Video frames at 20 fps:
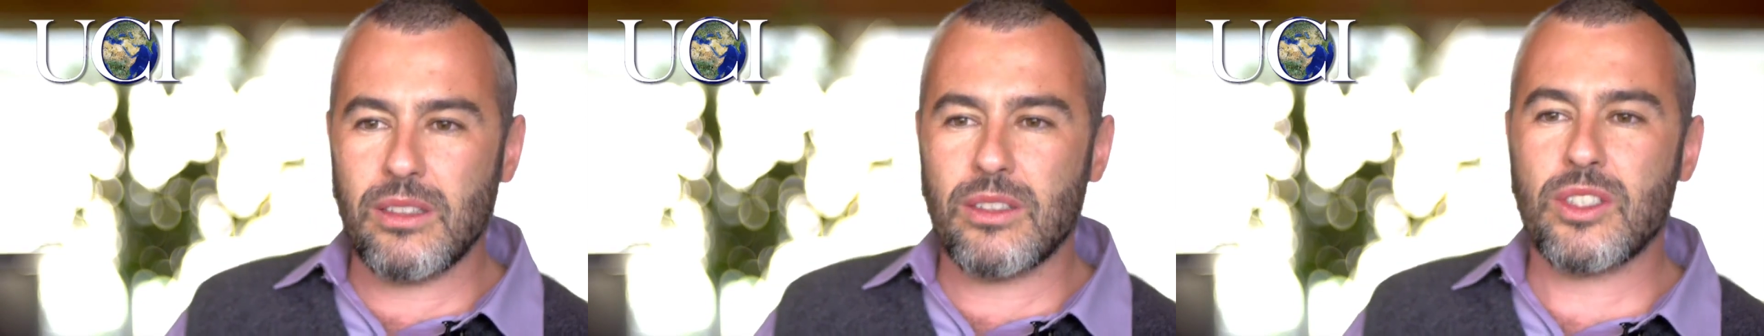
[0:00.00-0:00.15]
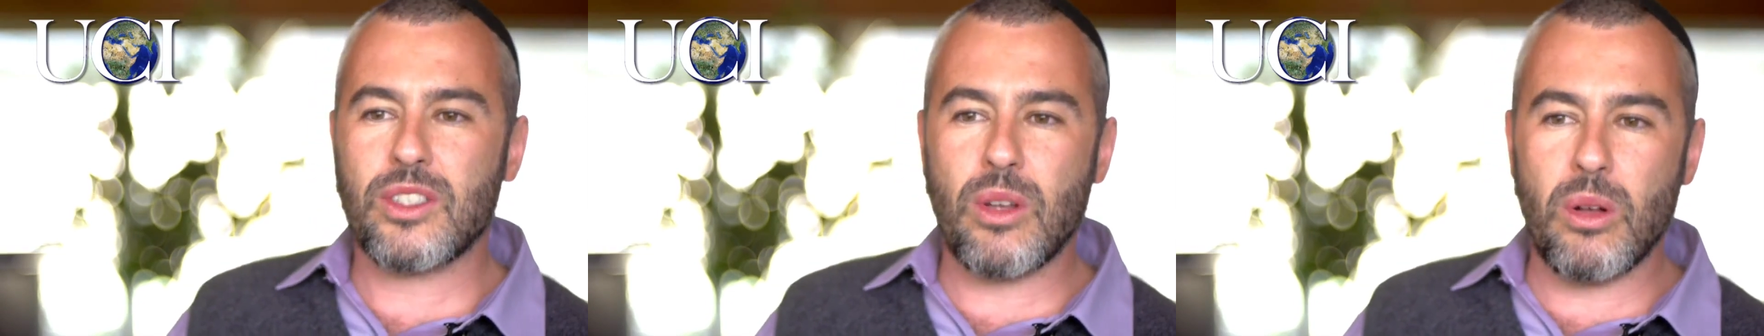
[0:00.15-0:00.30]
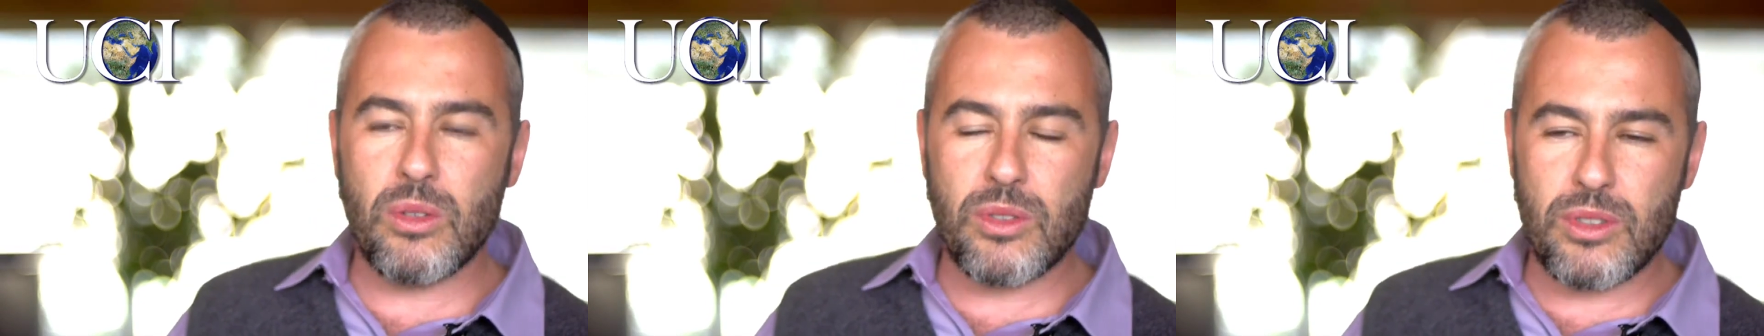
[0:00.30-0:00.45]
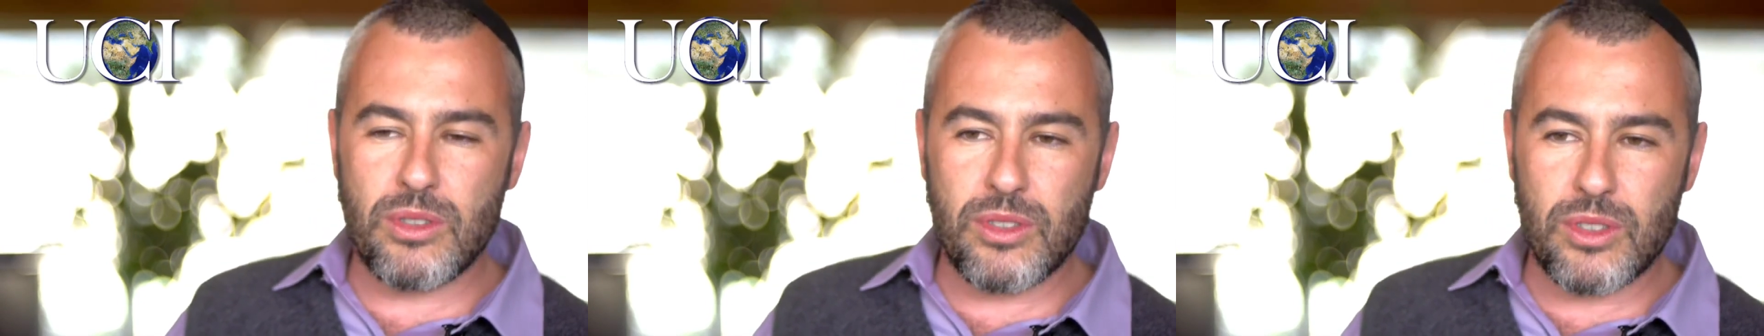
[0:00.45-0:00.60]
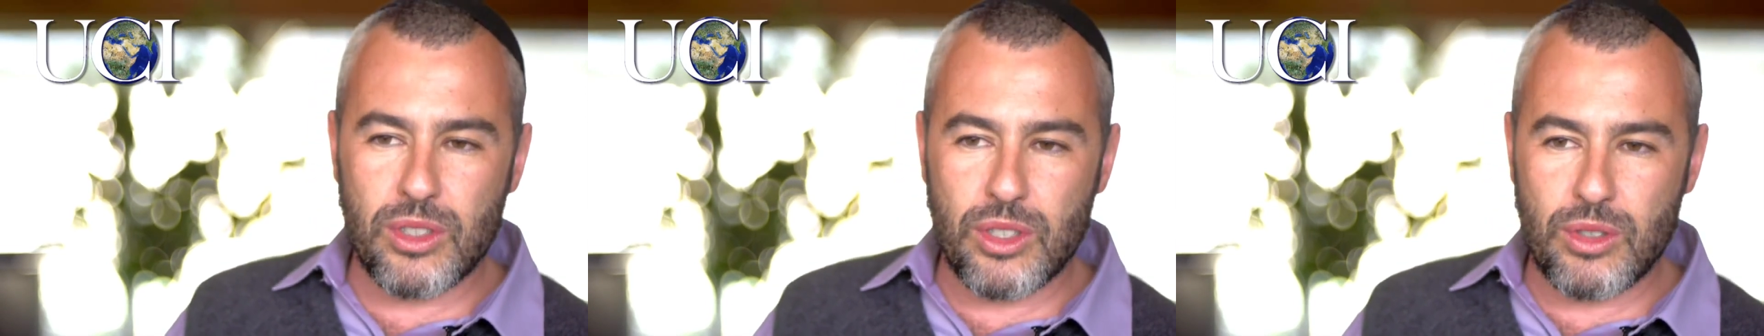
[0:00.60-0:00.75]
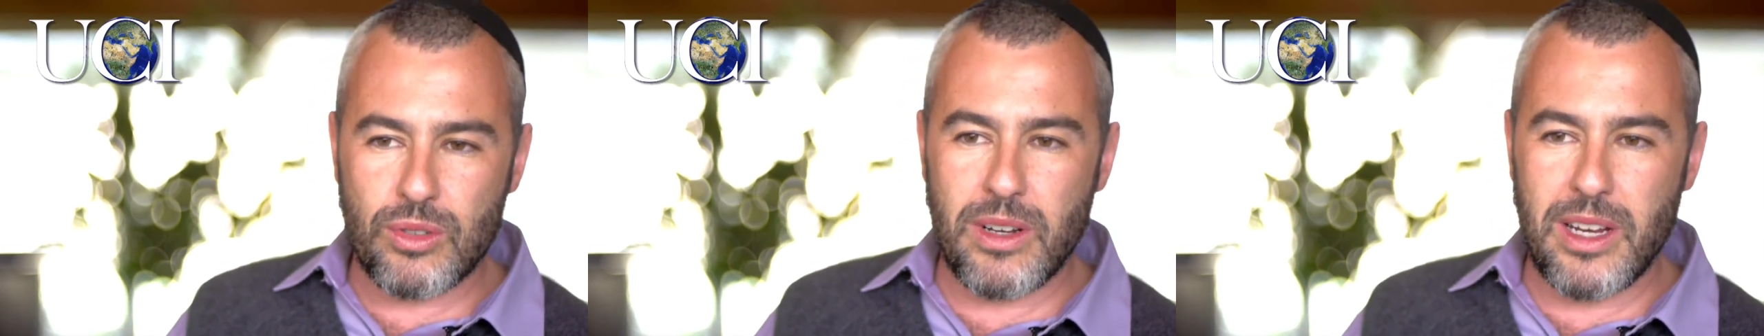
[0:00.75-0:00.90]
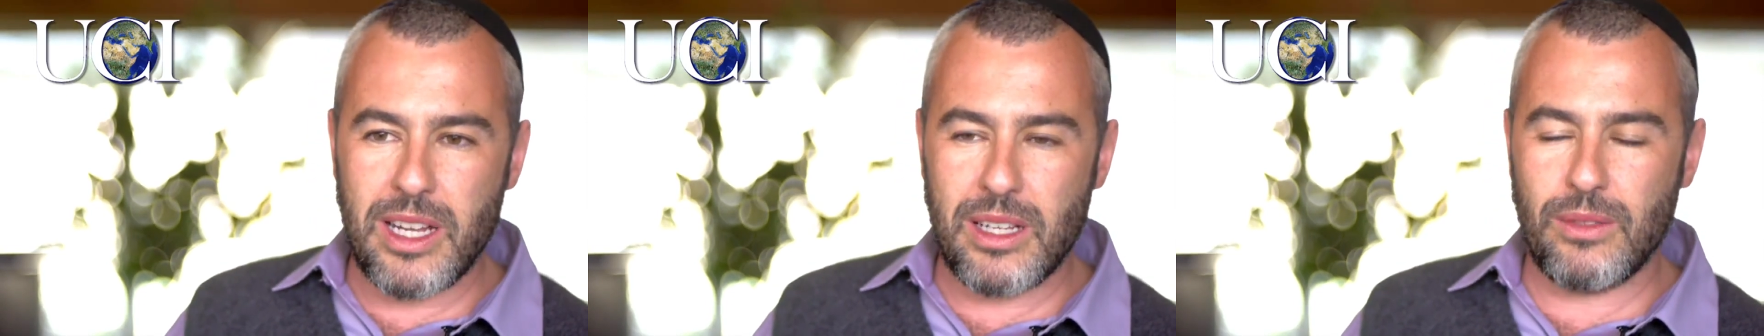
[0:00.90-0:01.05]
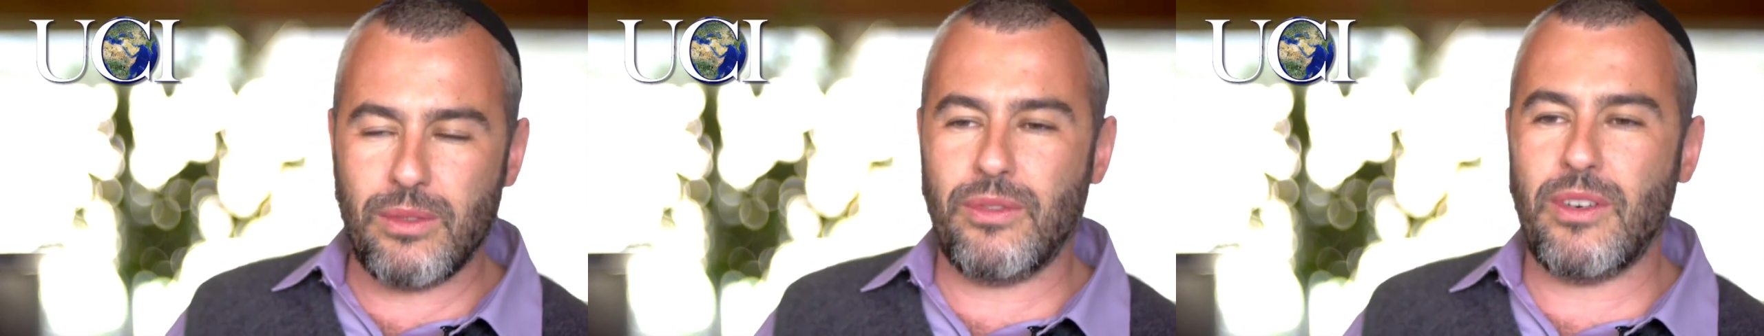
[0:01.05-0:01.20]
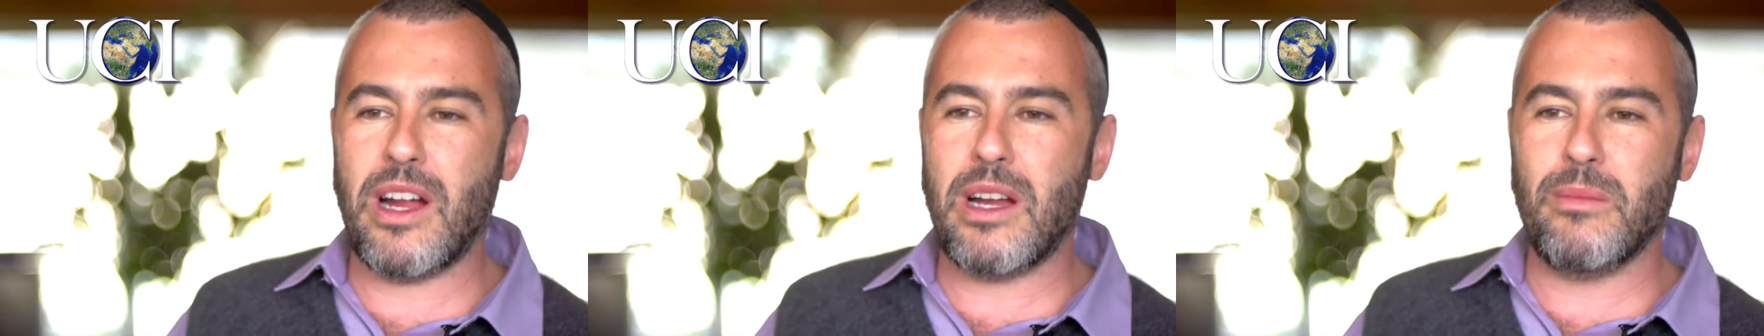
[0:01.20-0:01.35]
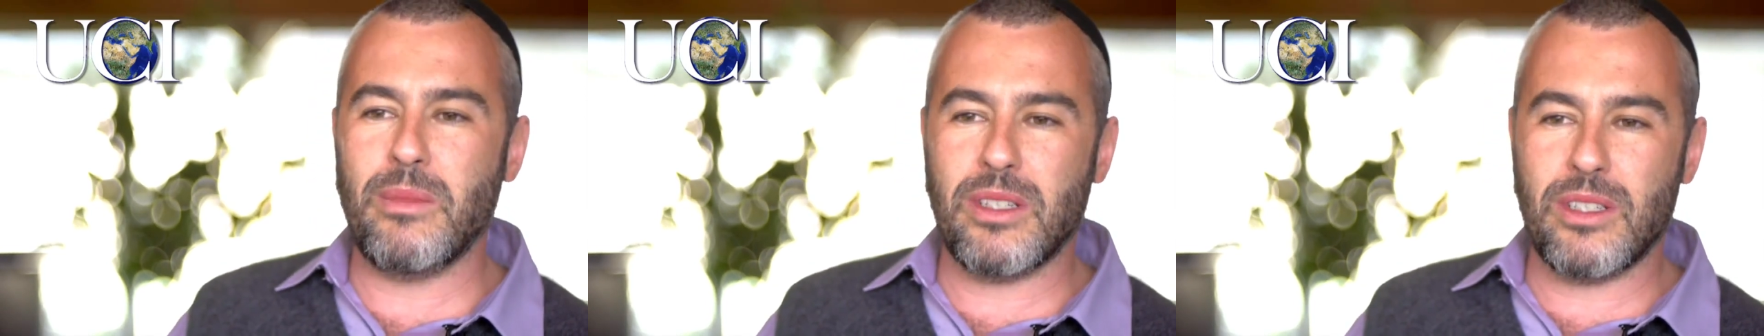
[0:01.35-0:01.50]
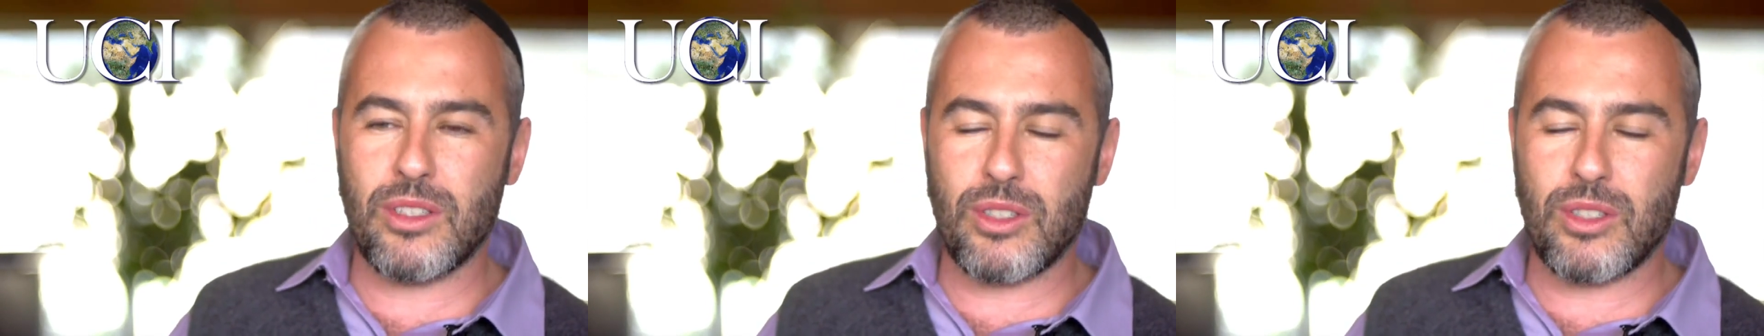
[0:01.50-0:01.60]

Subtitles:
Soldiers are trained. Firemen